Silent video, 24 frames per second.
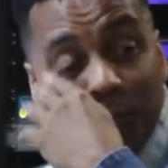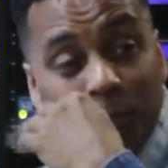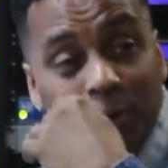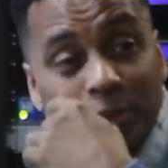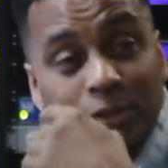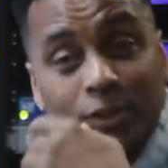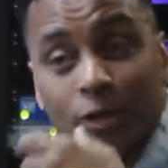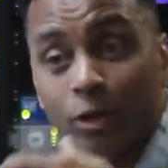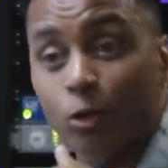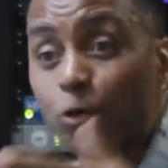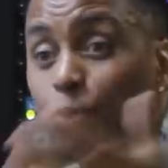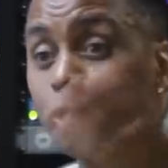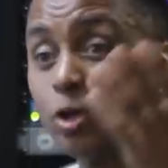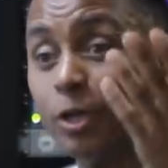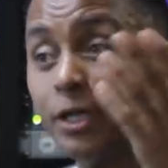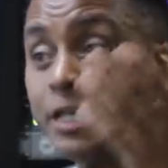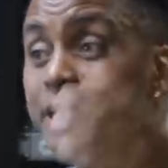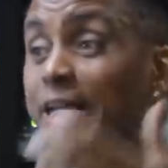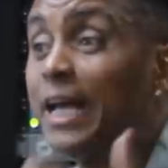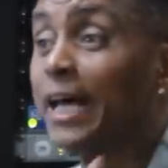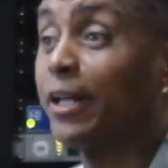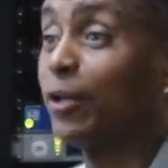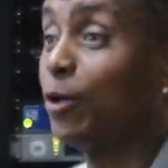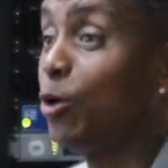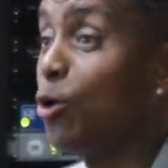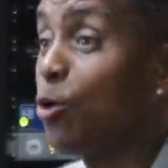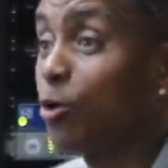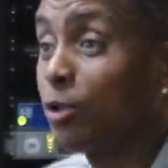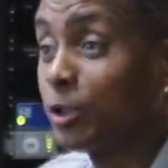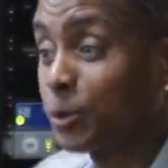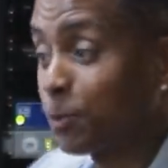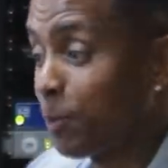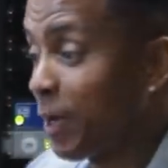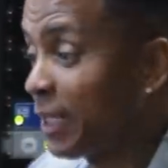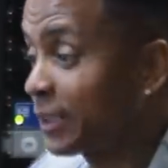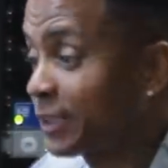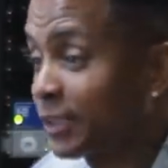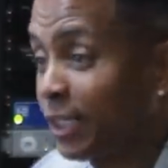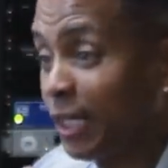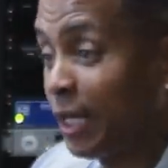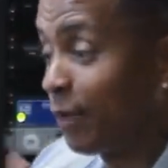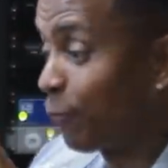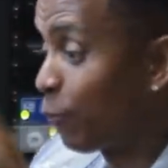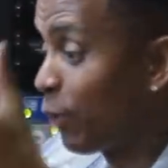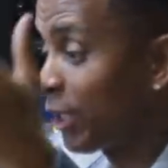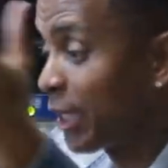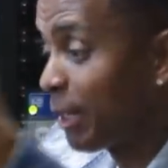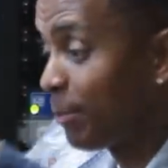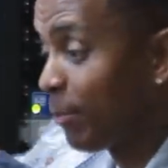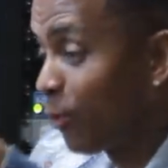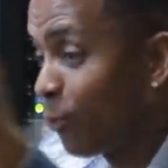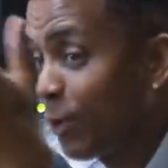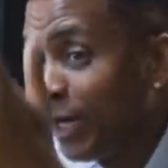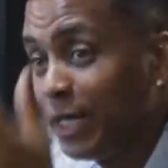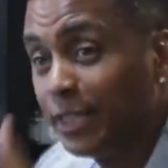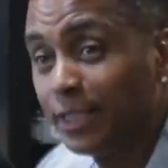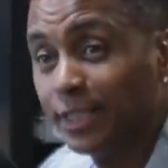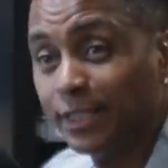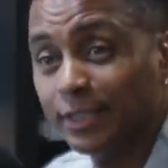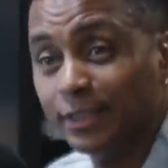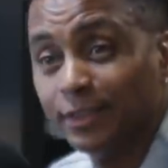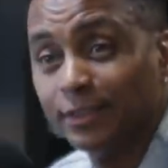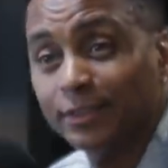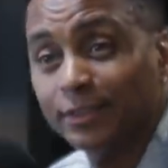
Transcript: what the hookah? He had a hookah spot. So, and what number we did.